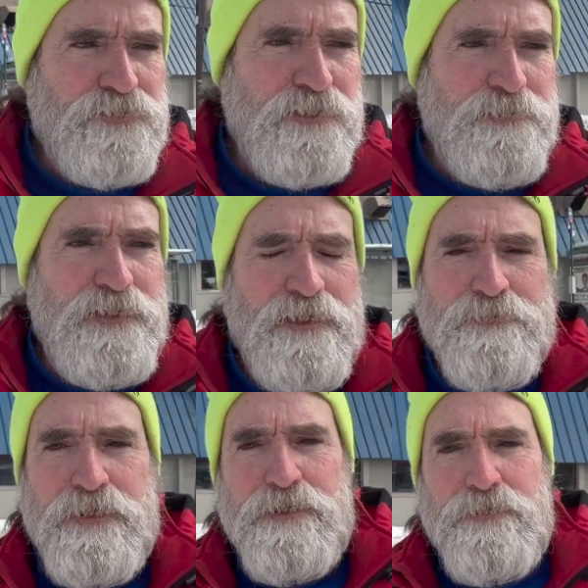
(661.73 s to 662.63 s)
joining me on
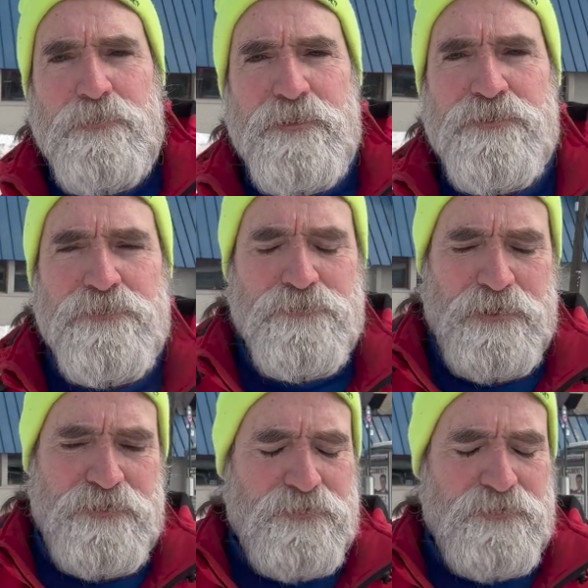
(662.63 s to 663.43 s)
my winter run.